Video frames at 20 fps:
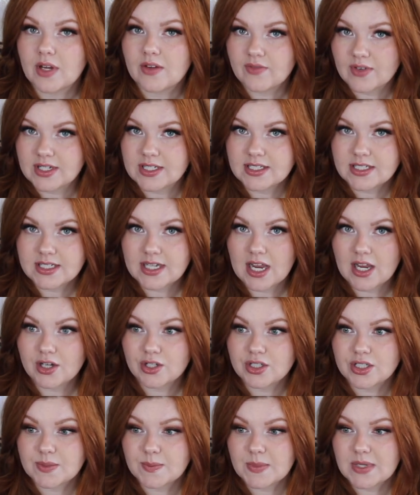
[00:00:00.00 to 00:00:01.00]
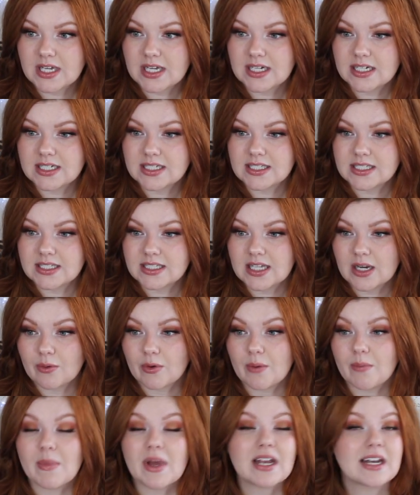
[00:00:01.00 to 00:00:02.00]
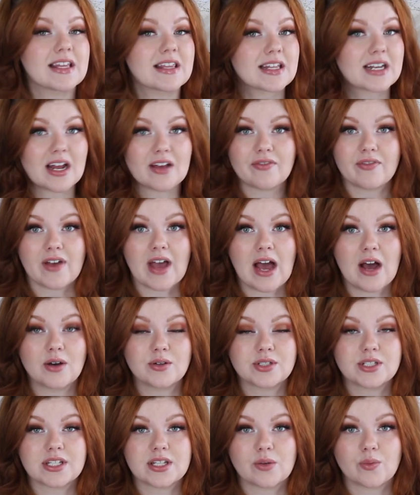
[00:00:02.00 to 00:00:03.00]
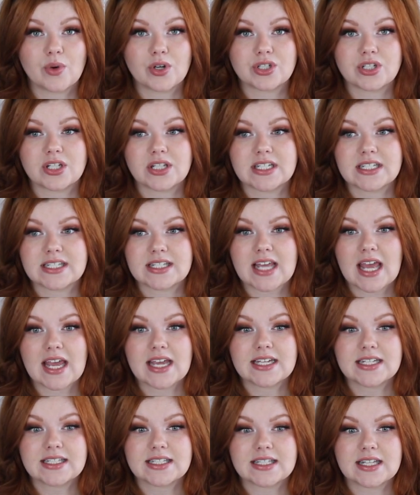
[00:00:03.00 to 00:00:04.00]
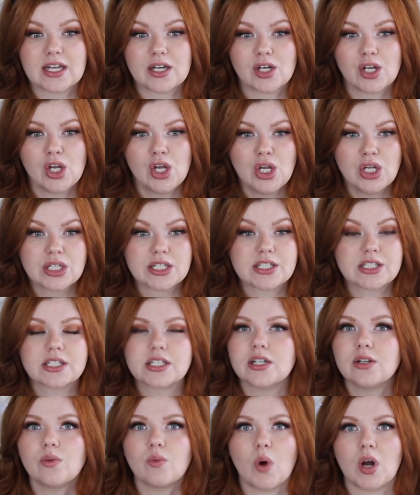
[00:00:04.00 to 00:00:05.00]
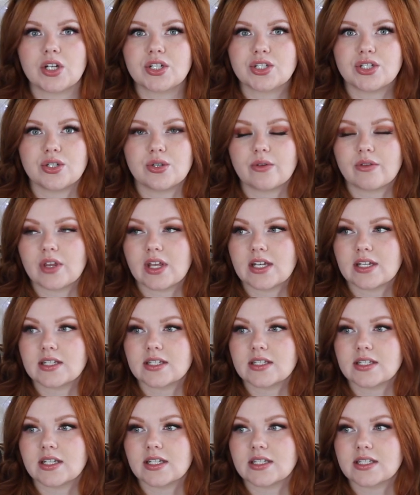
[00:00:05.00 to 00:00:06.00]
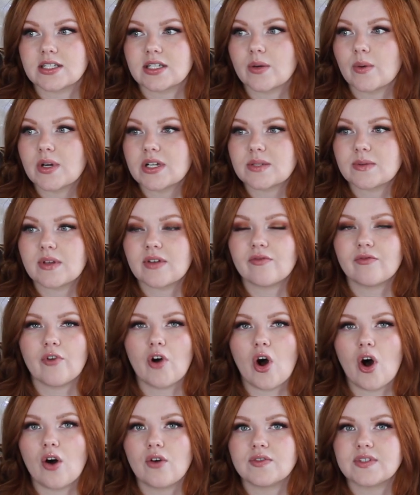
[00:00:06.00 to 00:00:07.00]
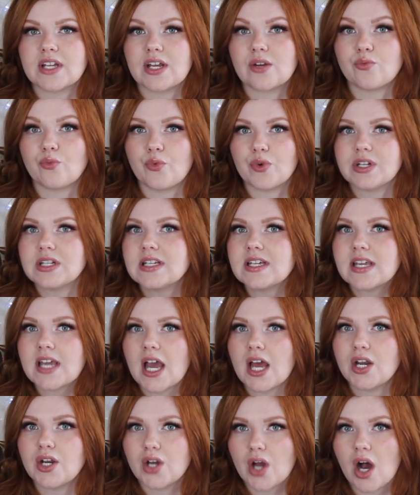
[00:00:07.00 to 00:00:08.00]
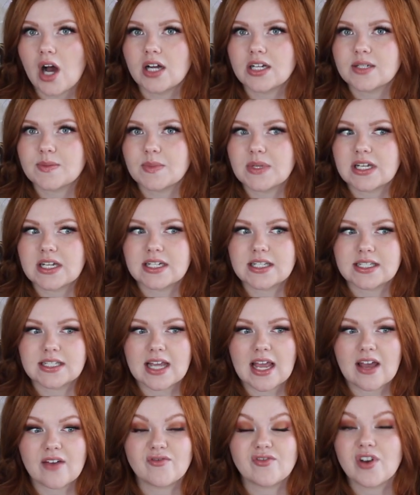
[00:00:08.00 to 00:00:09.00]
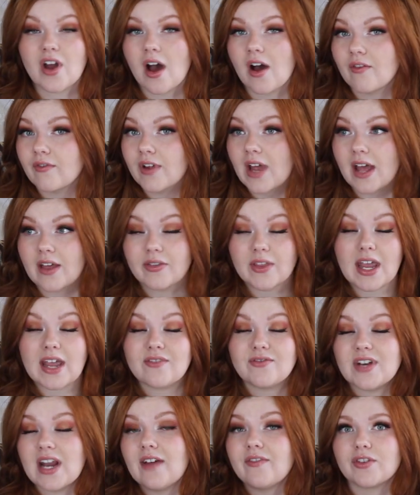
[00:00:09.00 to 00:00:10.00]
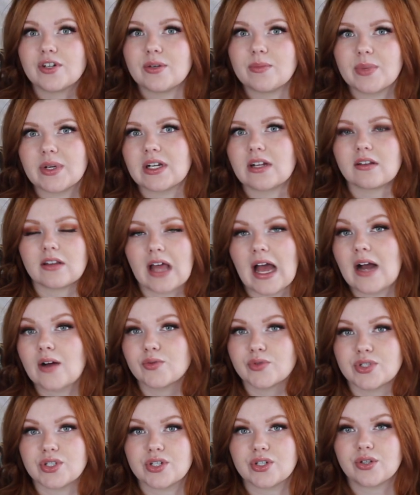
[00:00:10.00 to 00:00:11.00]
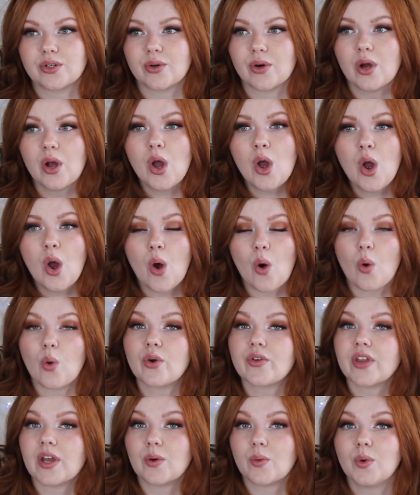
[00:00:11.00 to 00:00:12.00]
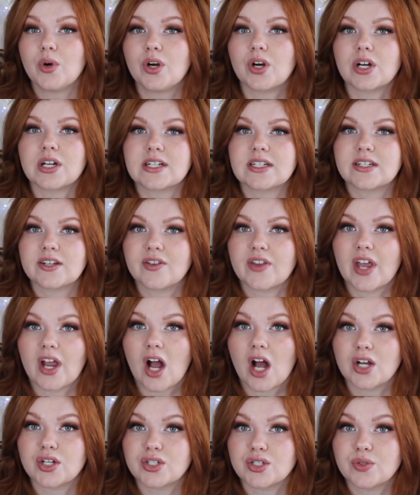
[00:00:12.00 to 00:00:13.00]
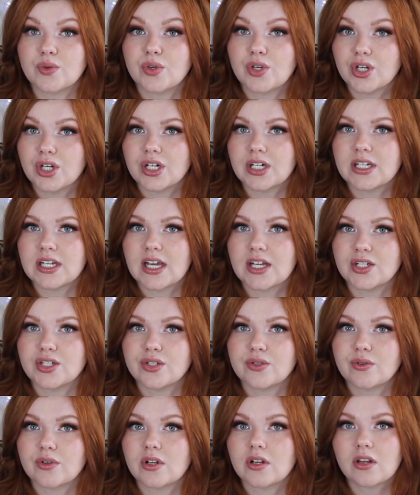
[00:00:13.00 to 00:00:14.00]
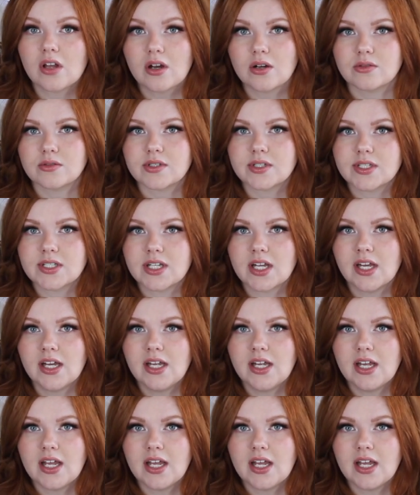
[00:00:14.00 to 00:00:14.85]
investigators, because there were many that I found that worked on this case that still want to do things, that still want to be involved and really cannot because they have never been allowed to, or they were until they got too good and too close,